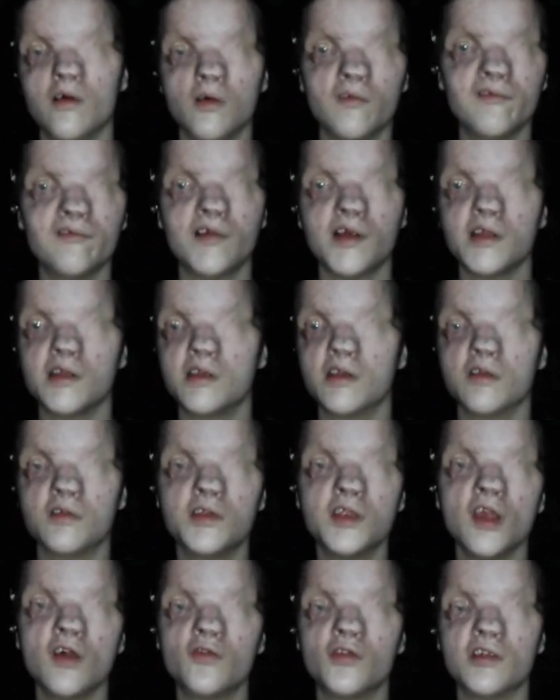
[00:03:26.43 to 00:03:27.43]
like,
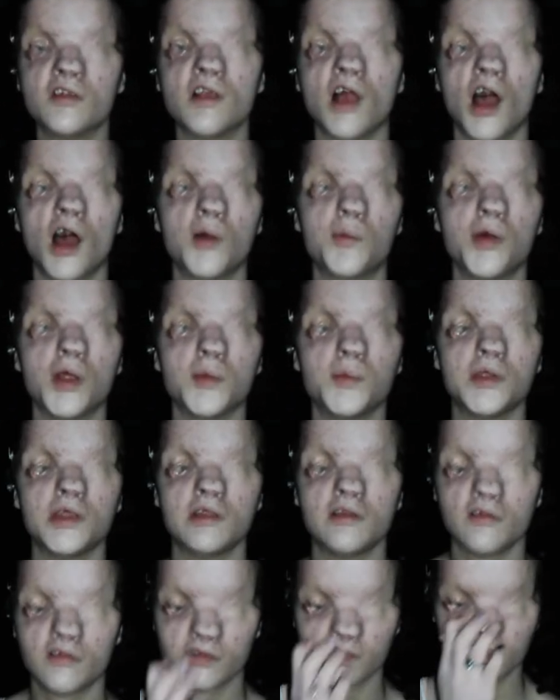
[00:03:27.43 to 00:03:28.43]
if you have a job, I
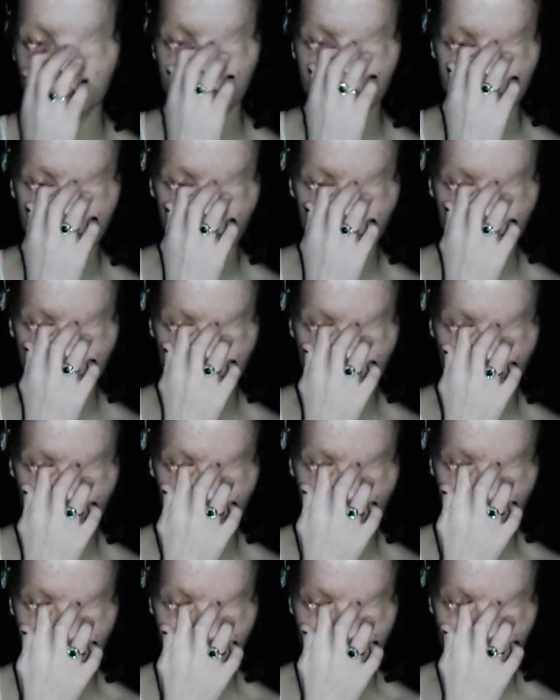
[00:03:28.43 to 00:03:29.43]
mean, like, if you have a
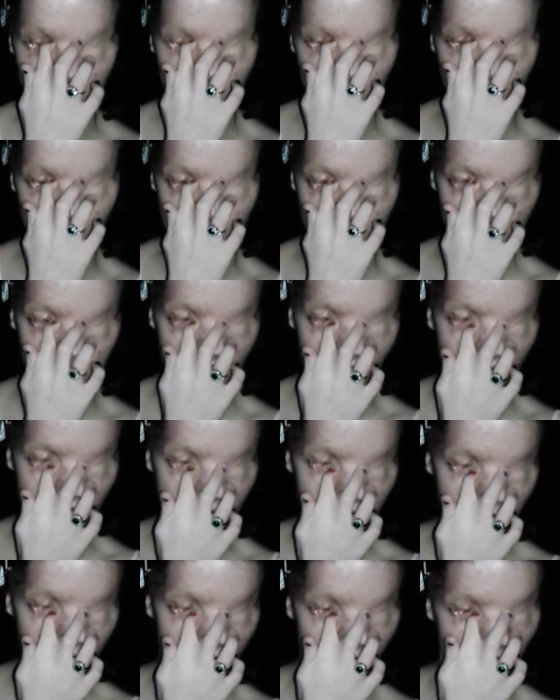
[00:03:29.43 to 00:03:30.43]
job at a bird
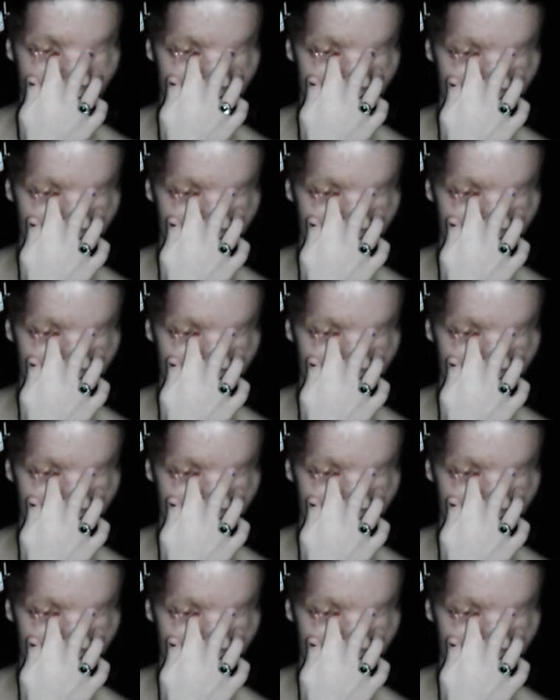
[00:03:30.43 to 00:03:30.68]
sanctuary